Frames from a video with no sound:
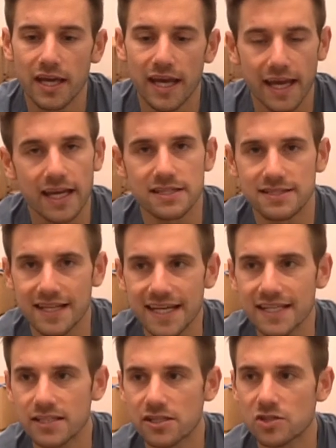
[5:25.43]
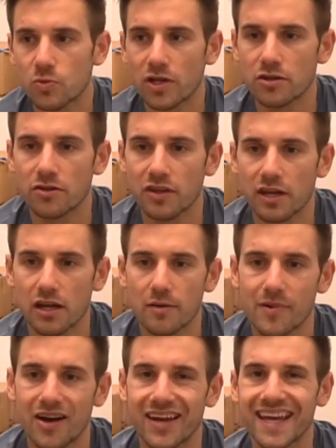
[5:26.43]
It gets tedious when you're thinking
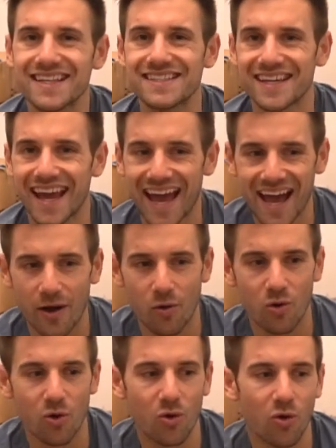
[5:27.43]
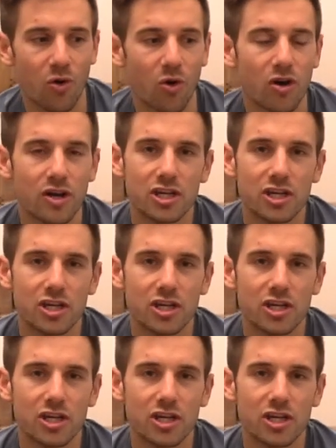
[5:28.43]
about eating out or